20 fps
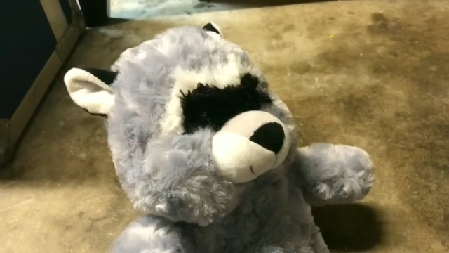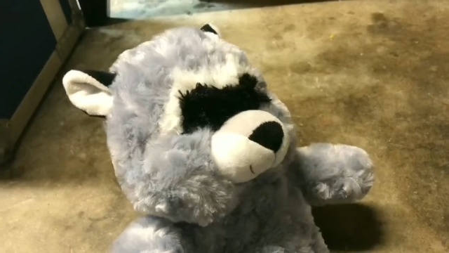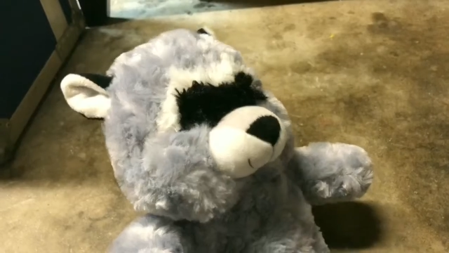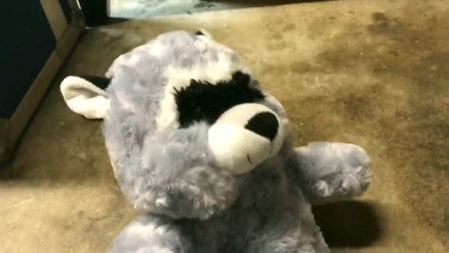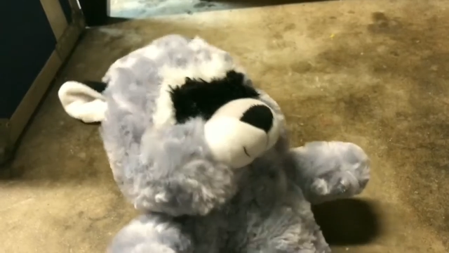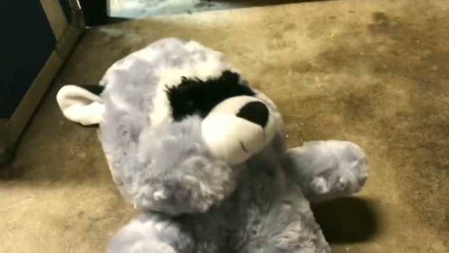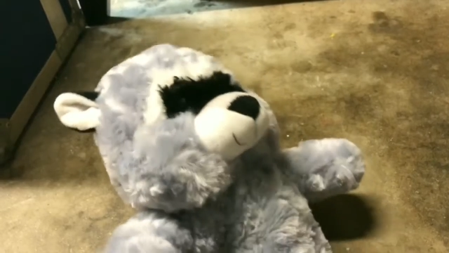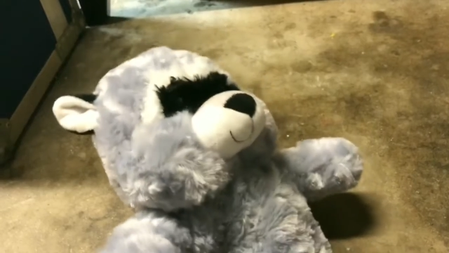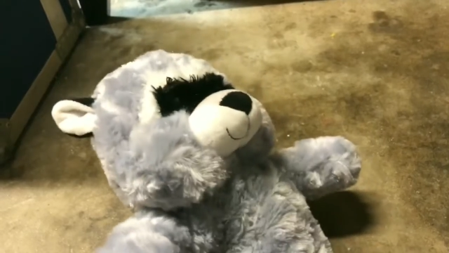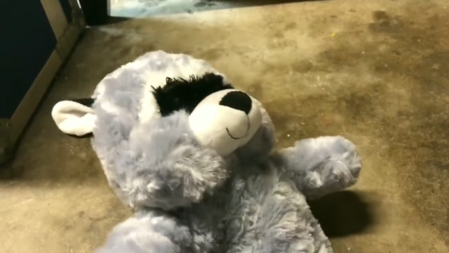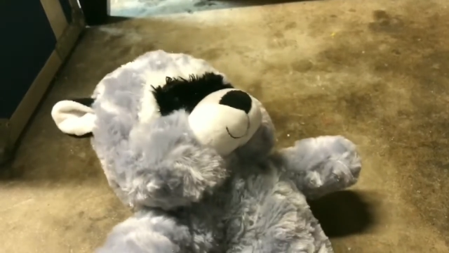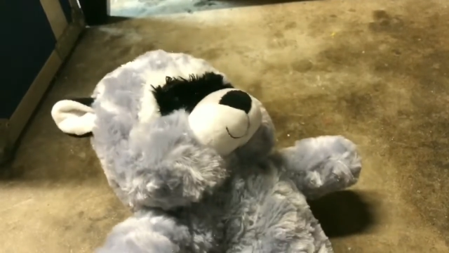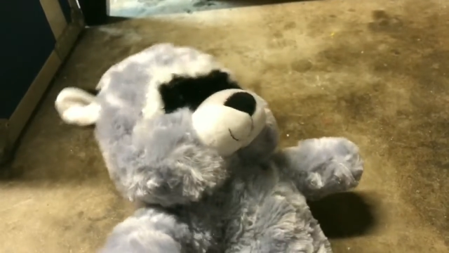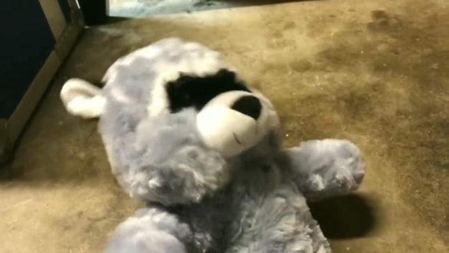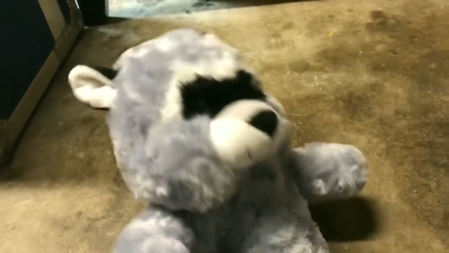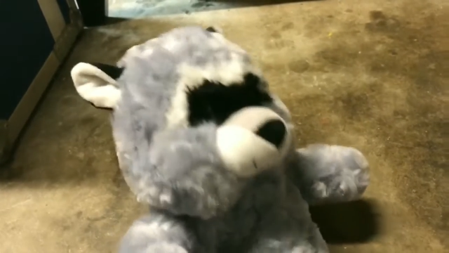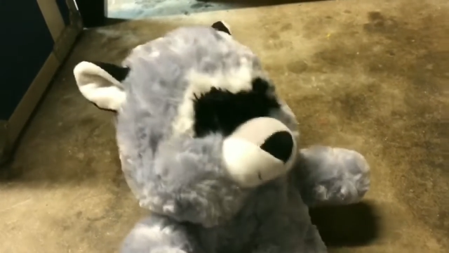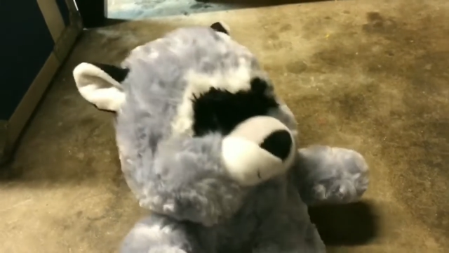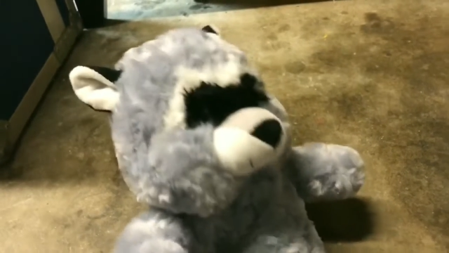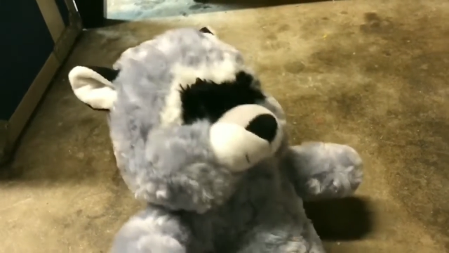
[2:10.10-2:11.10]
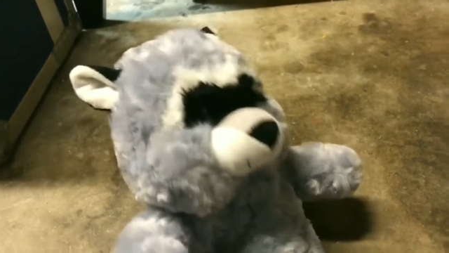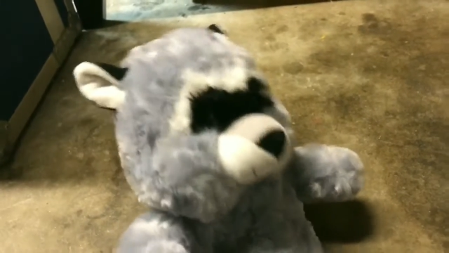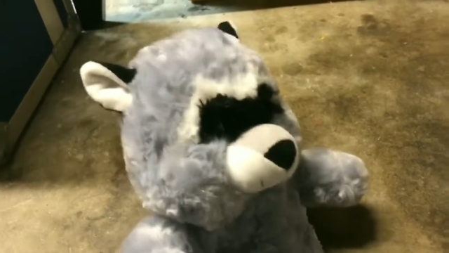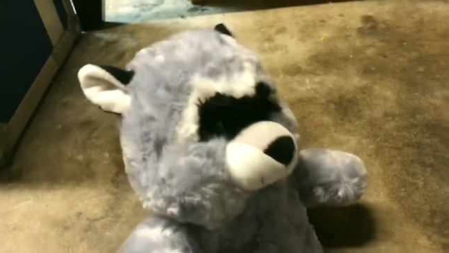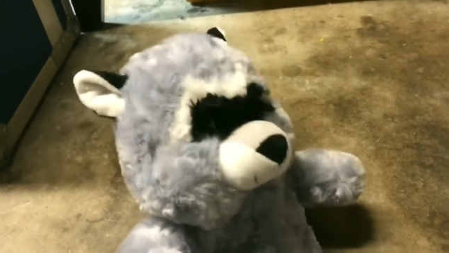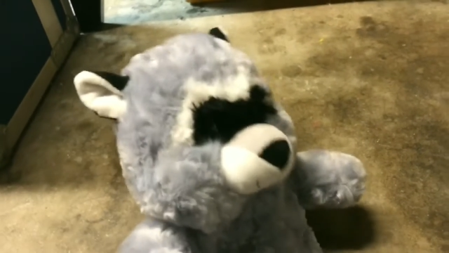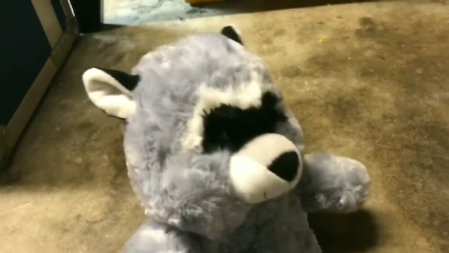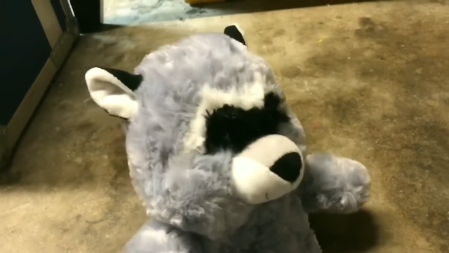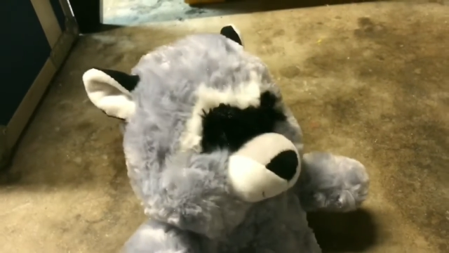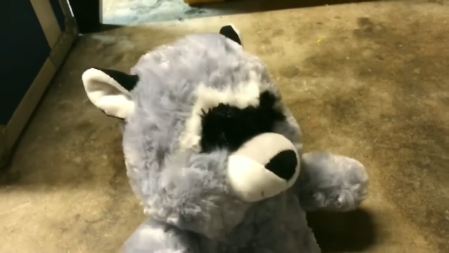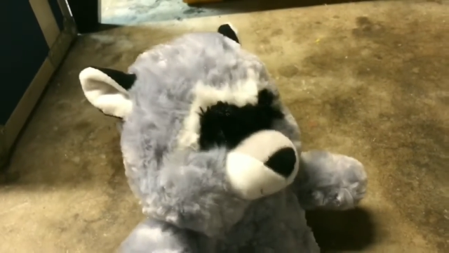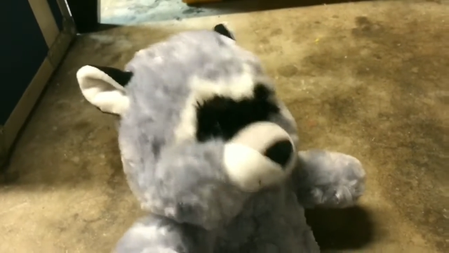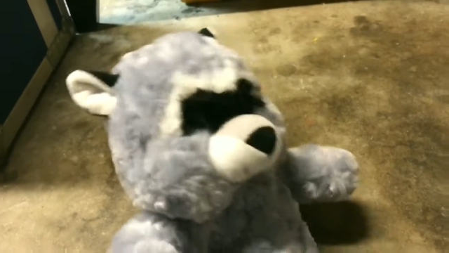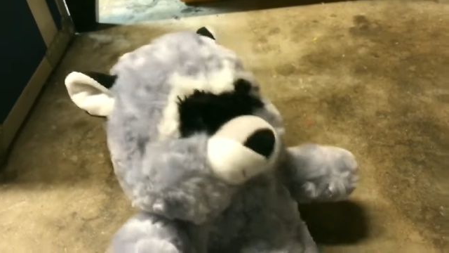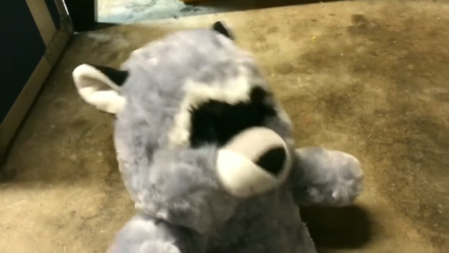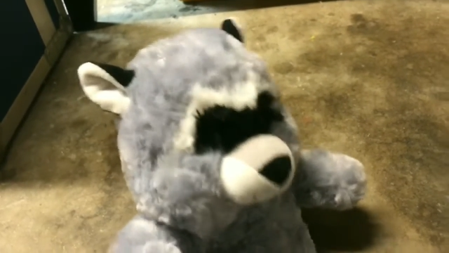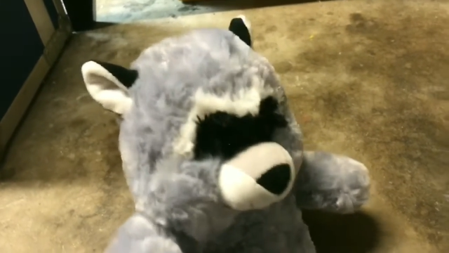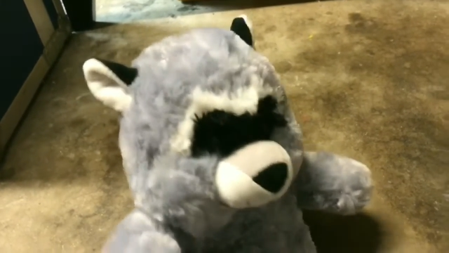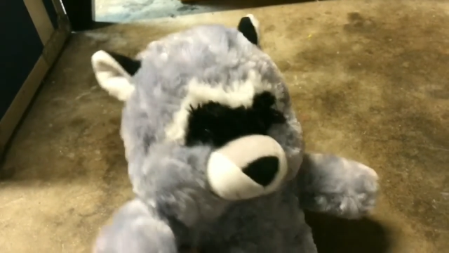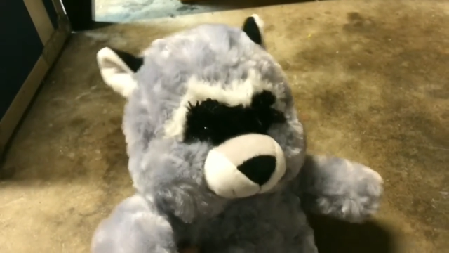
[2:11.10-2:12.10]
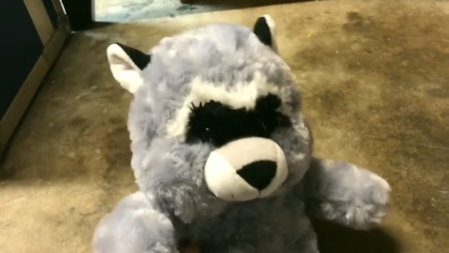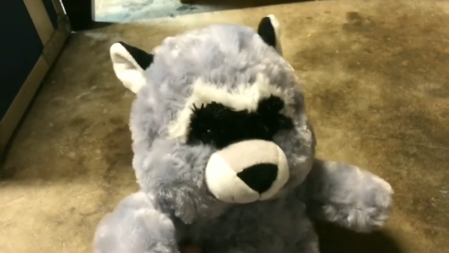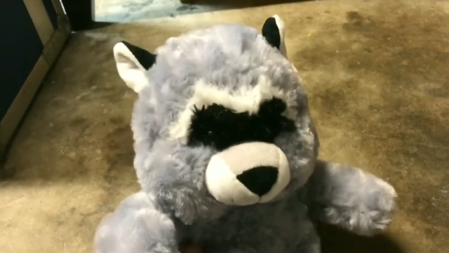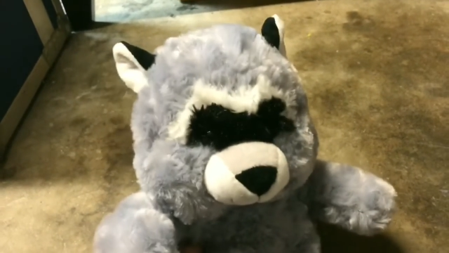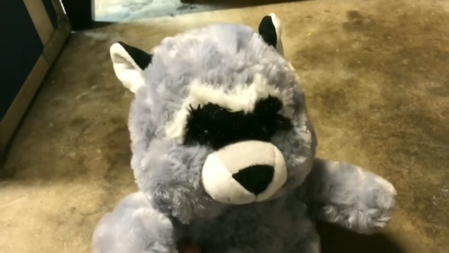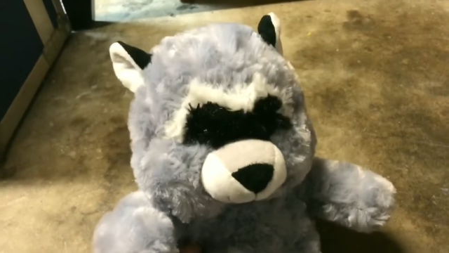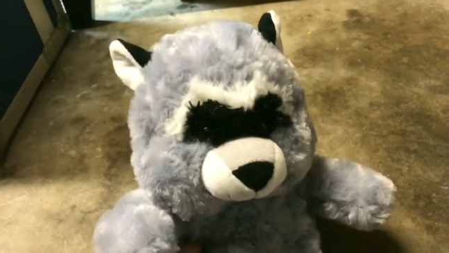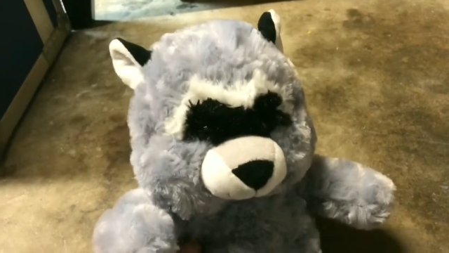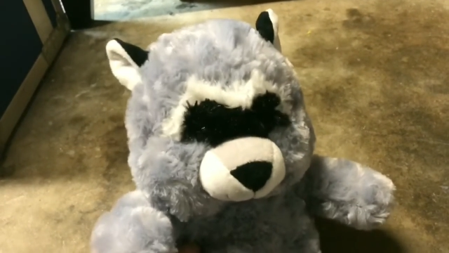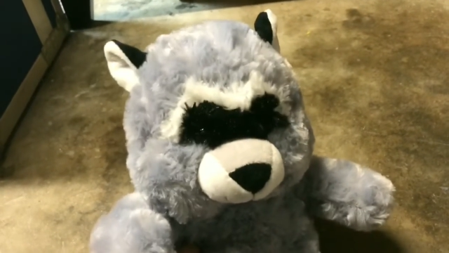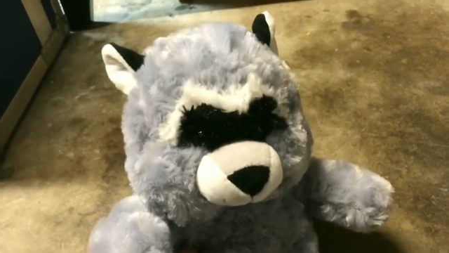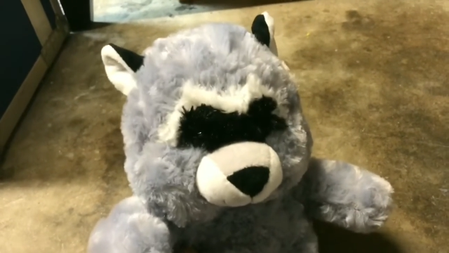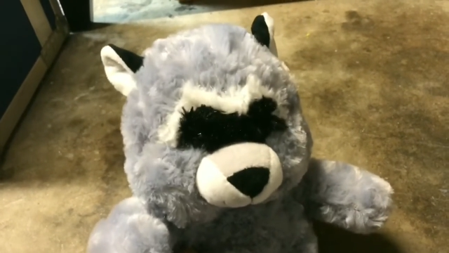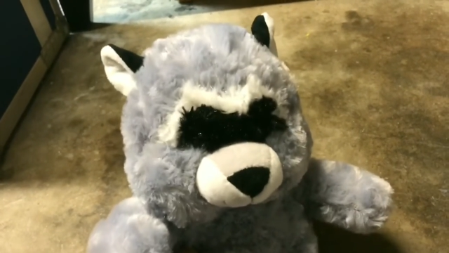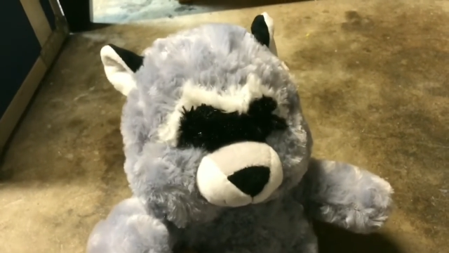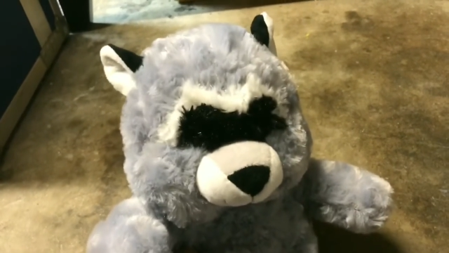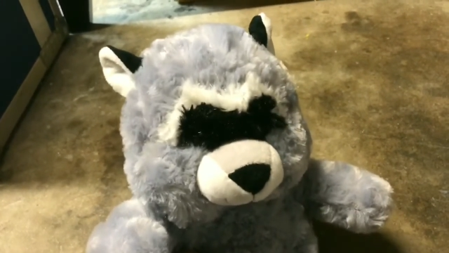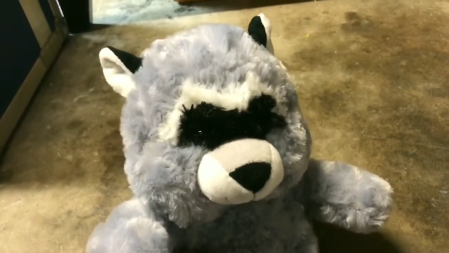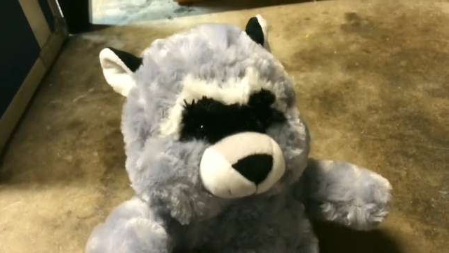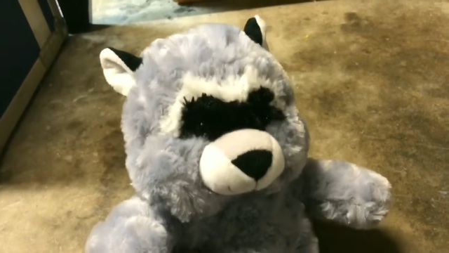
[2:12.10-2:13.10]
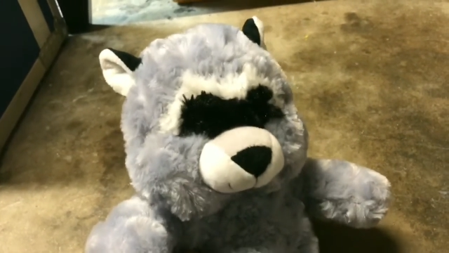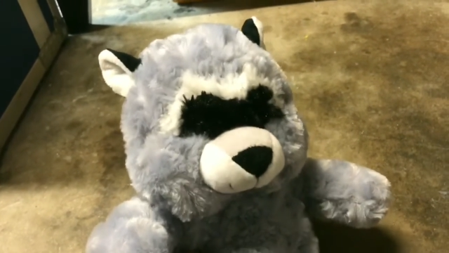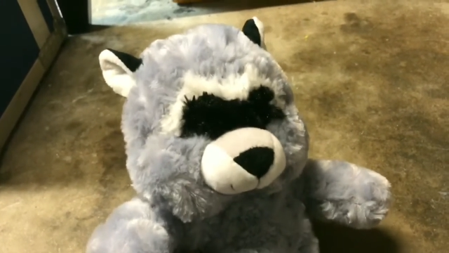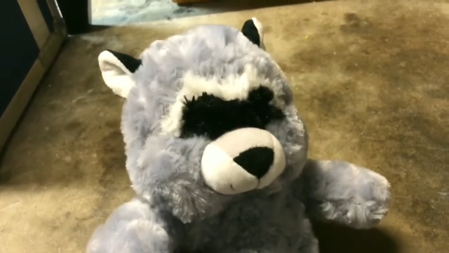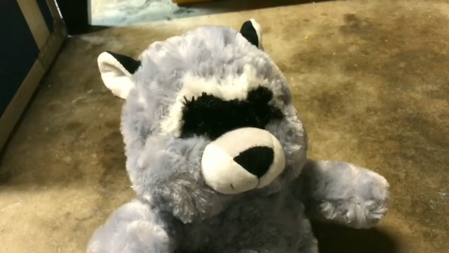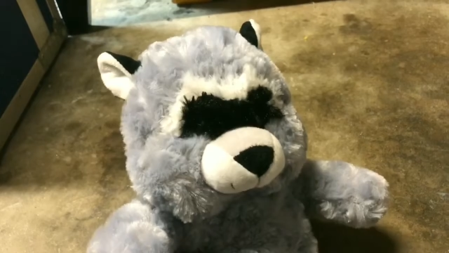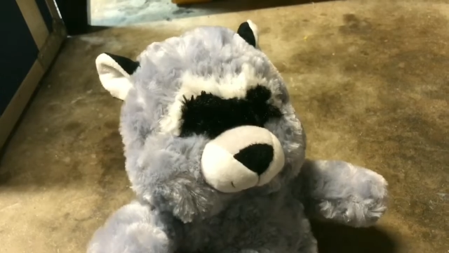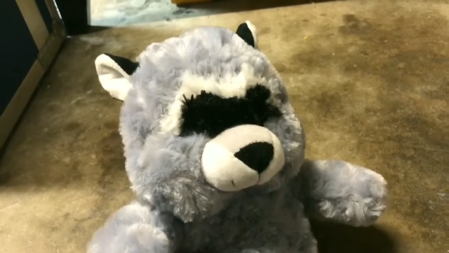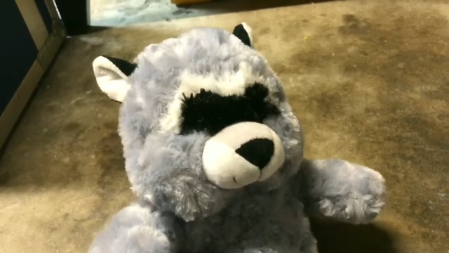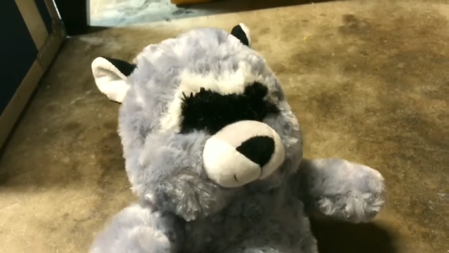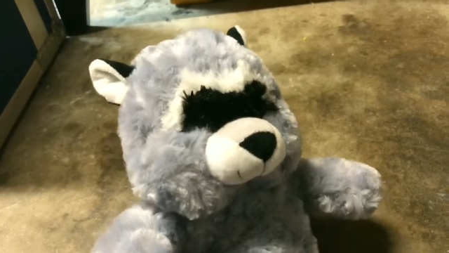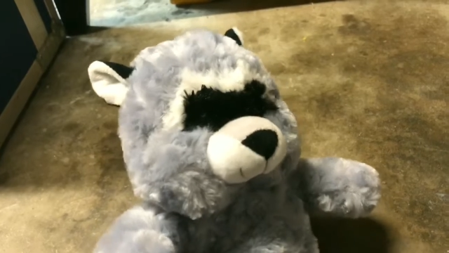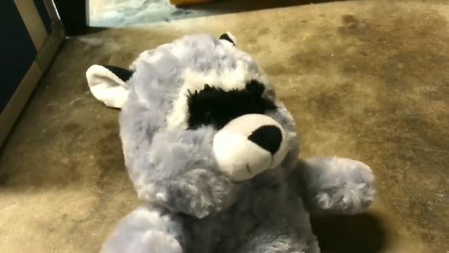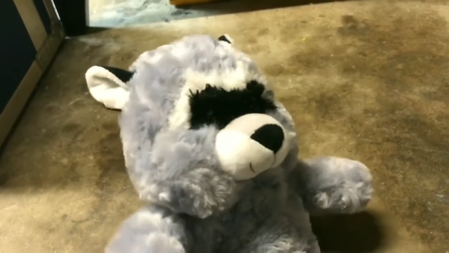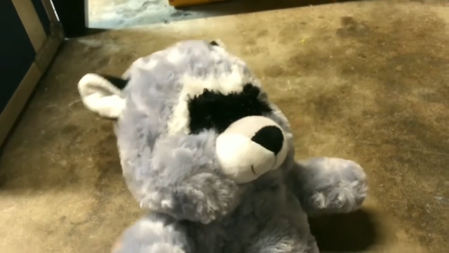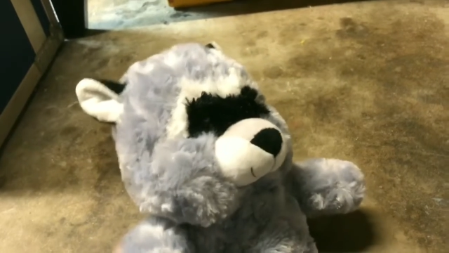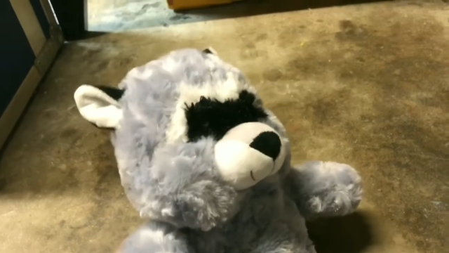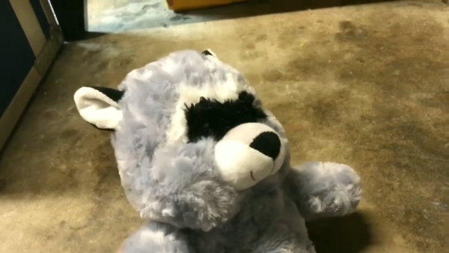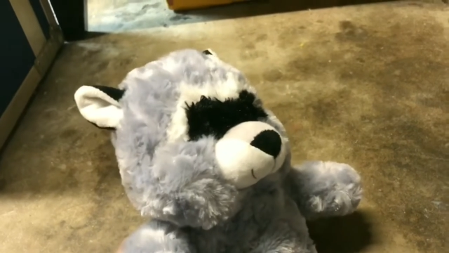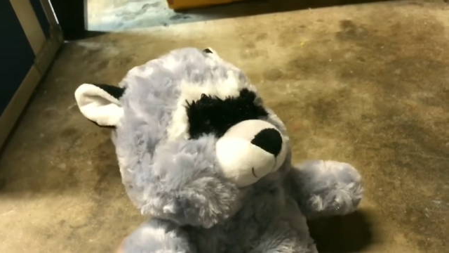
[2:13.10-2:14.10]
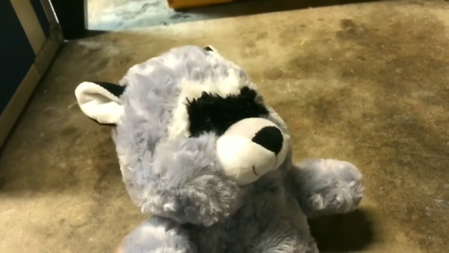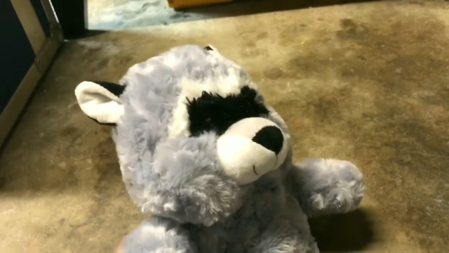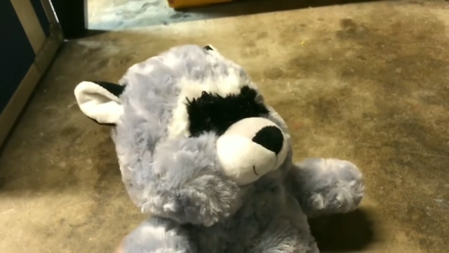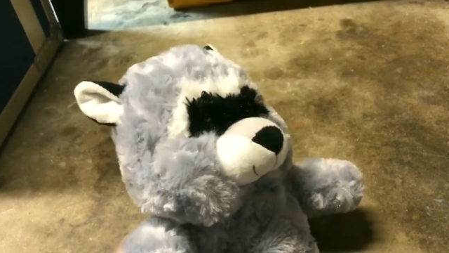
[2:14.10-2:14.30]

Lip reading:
[unreadable: no face in view]